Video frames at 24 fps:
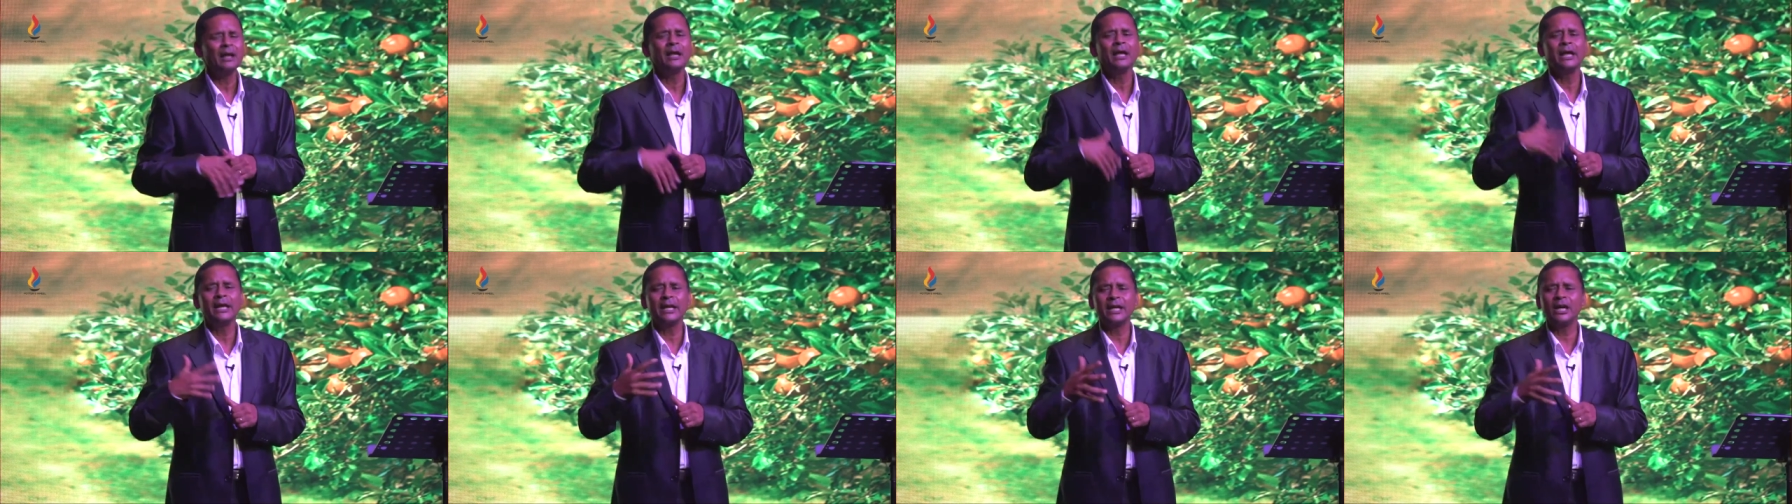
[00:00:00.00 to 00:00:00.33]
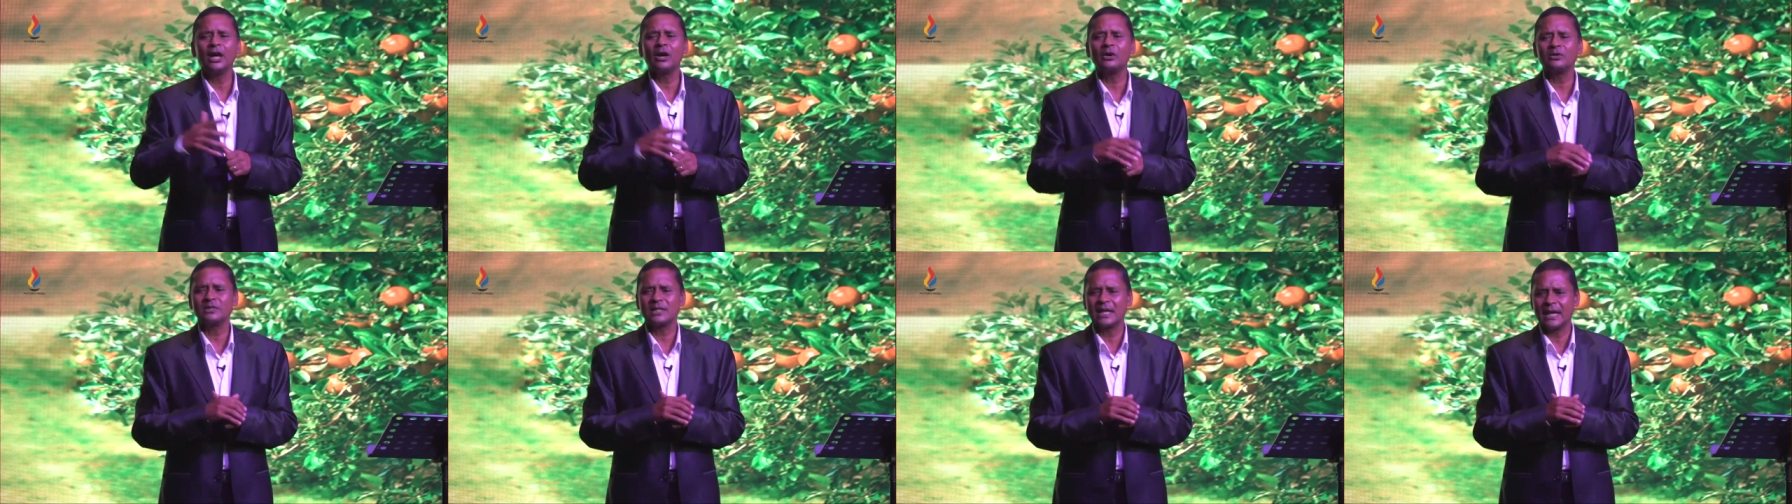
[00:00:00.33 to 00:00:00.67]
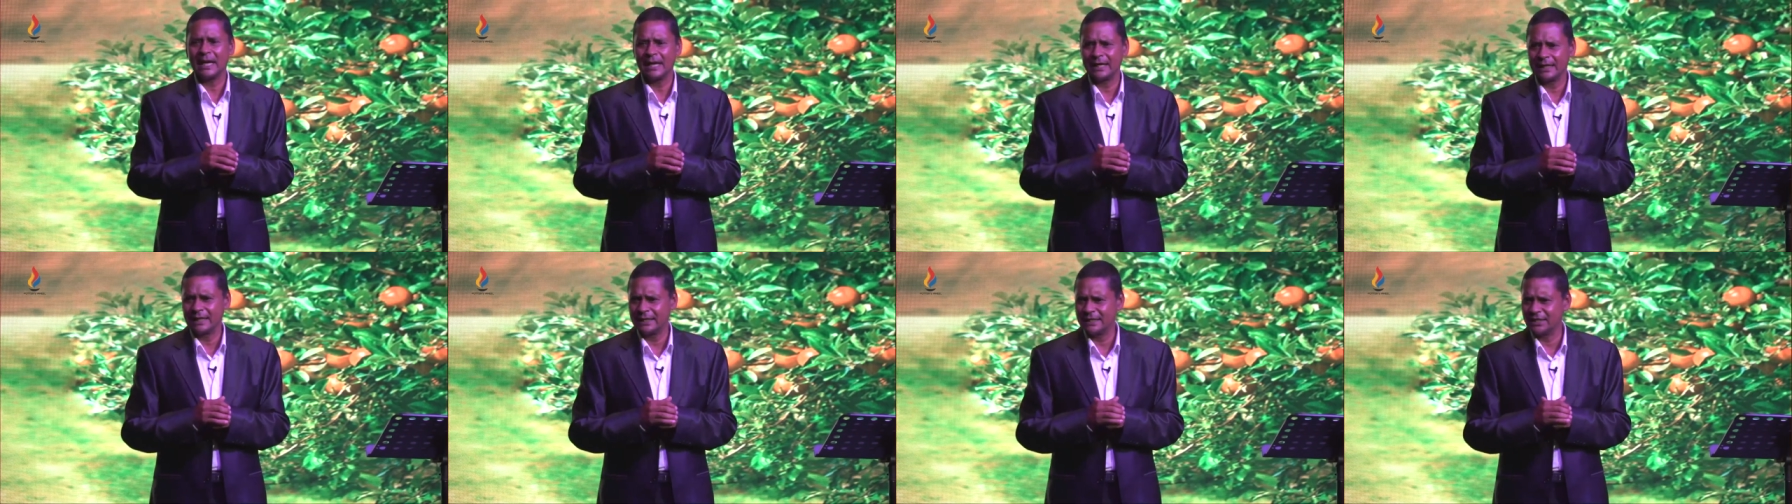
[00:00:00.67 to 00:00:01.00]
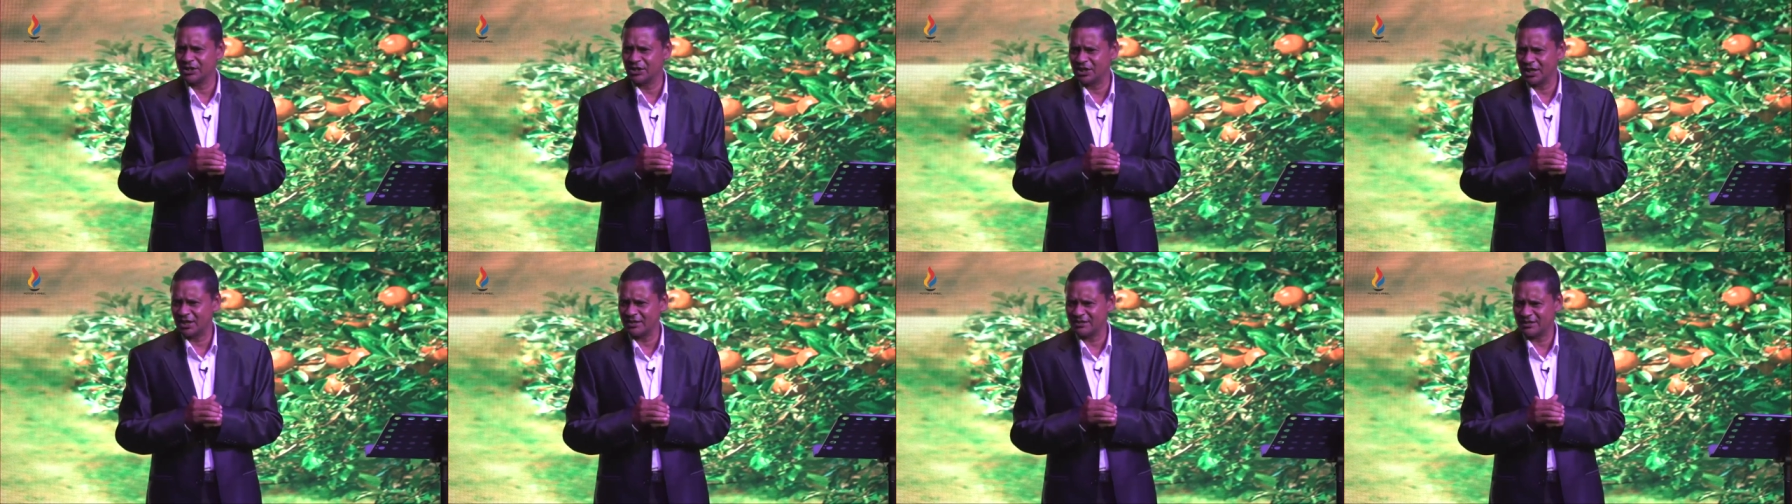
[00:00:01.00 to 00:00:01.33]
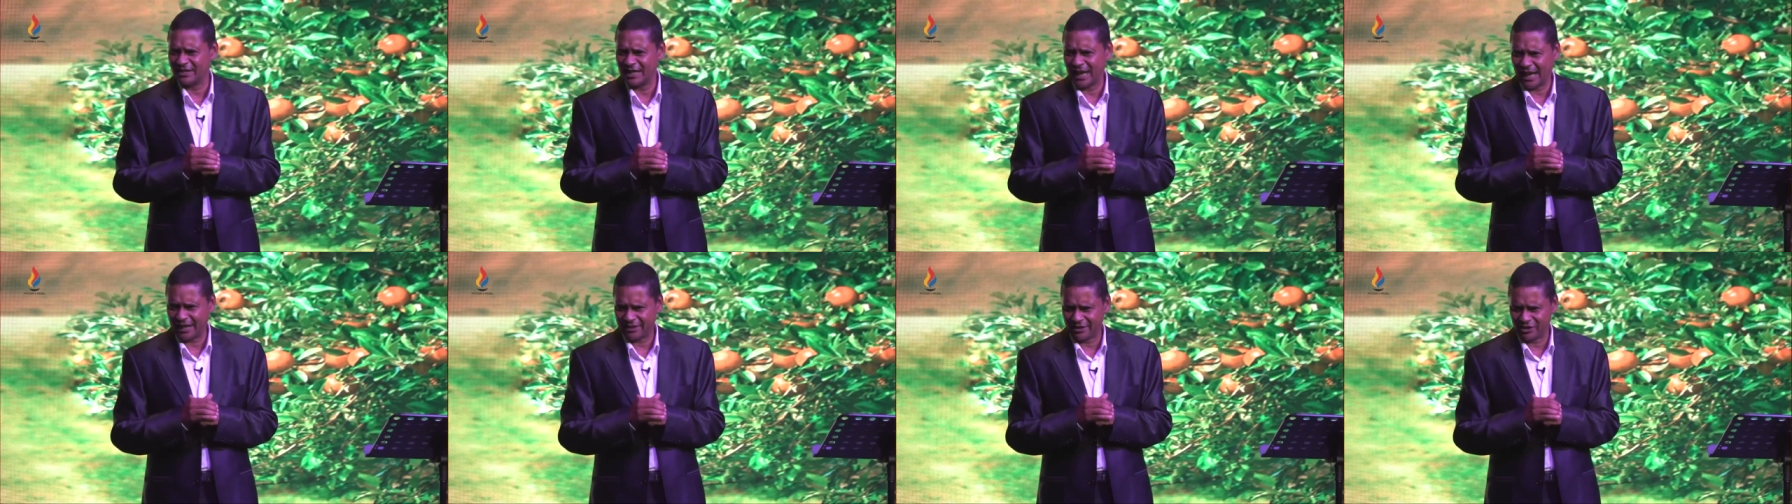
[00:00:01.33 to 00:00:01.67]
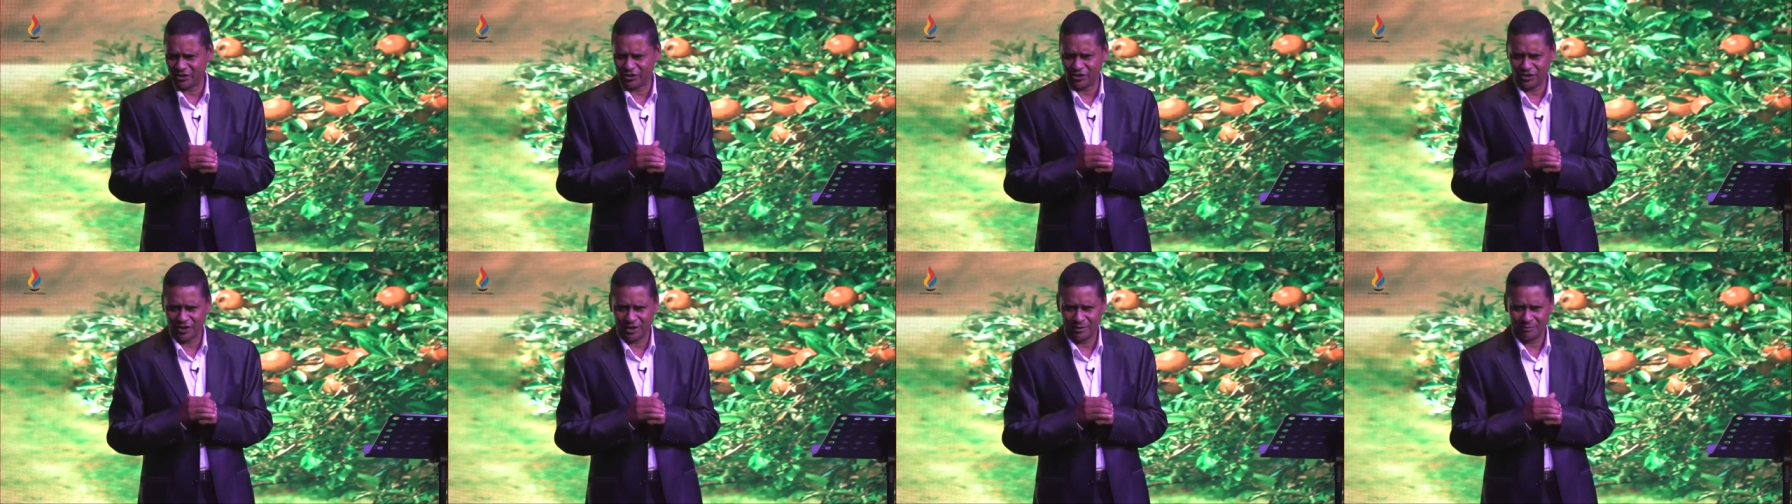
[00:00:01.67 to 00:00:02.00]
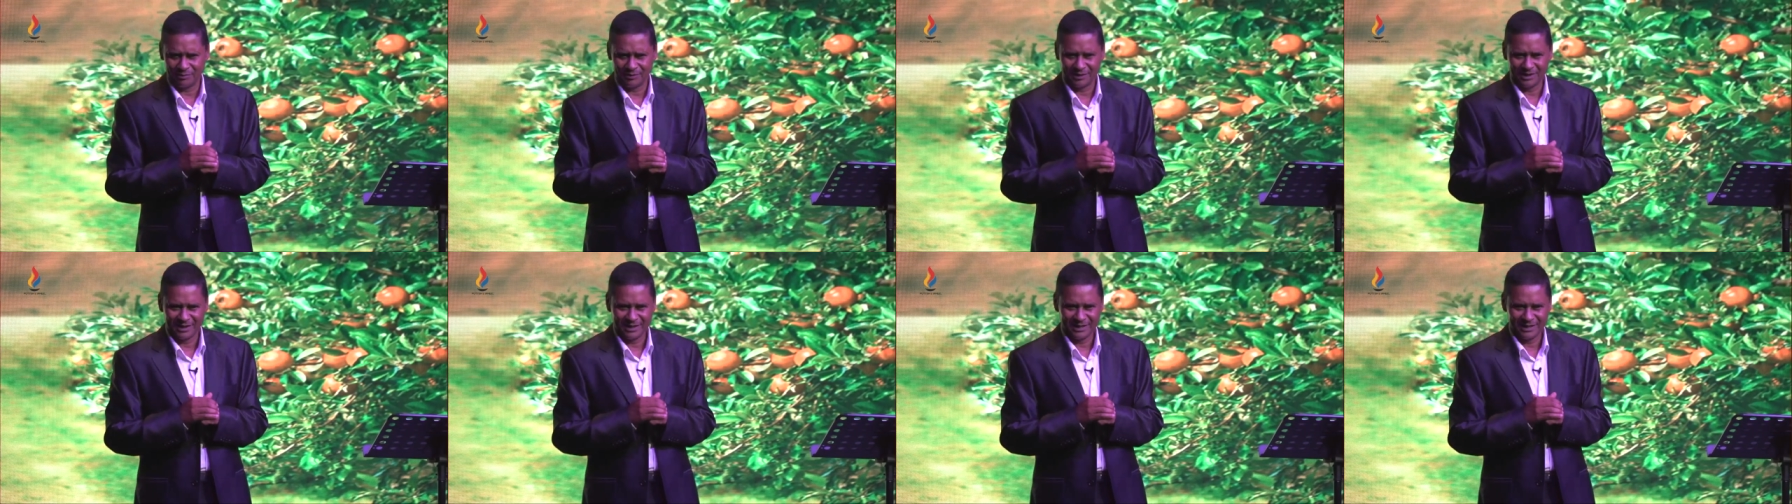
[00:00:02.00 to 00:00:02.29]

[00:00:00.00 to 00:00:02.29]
and he goes ahead and he shares the other dream.